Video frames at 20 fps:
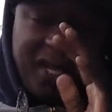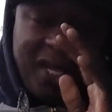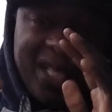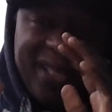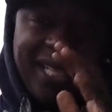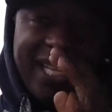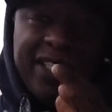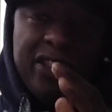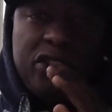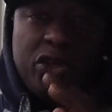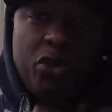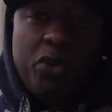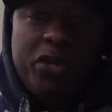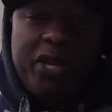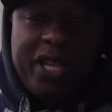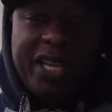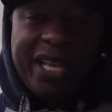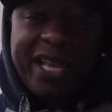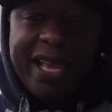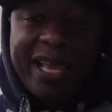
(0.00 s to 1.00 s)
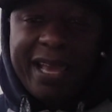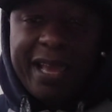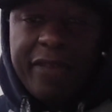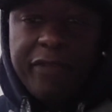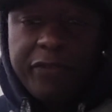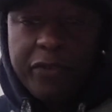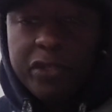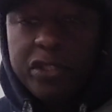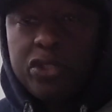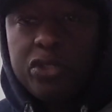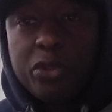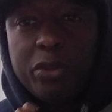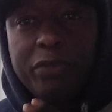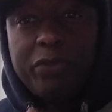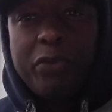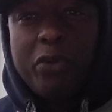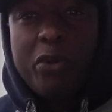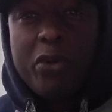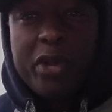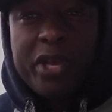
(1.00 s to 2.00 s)
they do it in an effort to
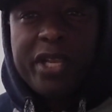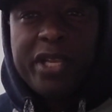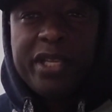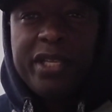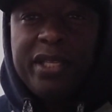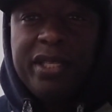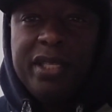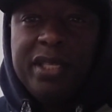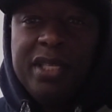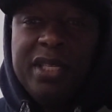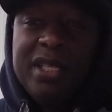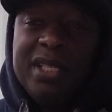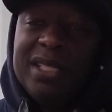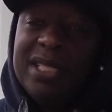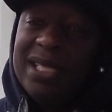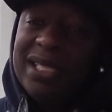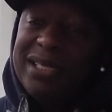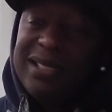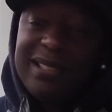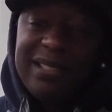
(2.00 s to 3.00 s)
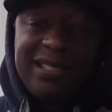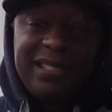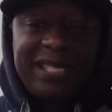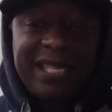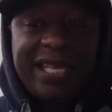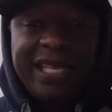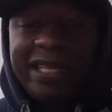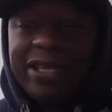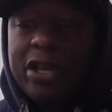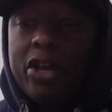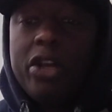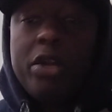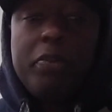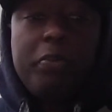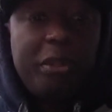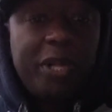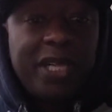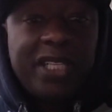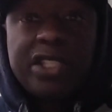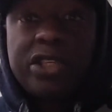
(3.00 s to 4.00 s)
avoid, let's just say, an
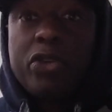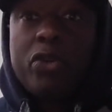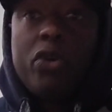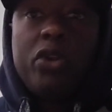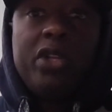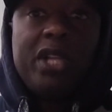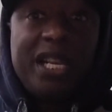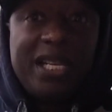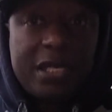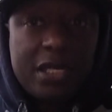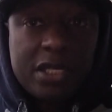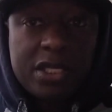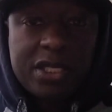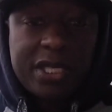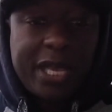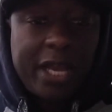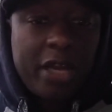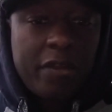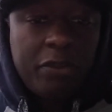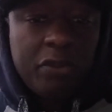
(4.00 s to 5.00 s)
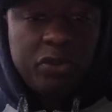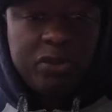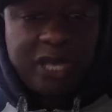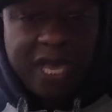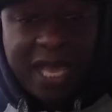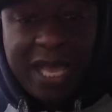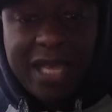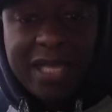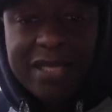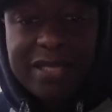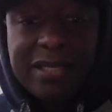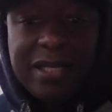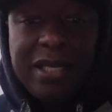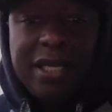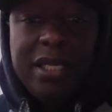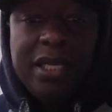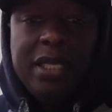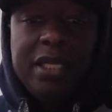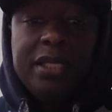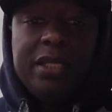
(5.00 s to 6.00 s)
unpleasant or less desirable task
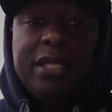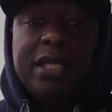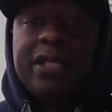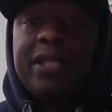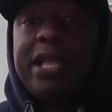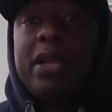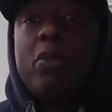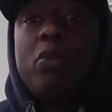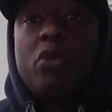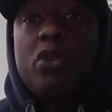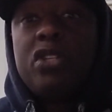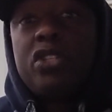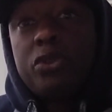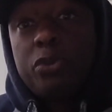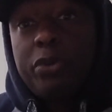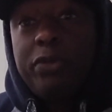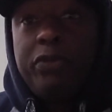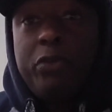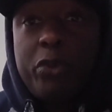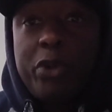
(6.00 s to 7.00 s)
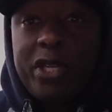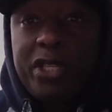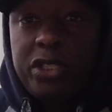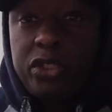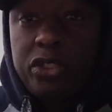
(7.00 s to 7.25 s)
that they want to avoid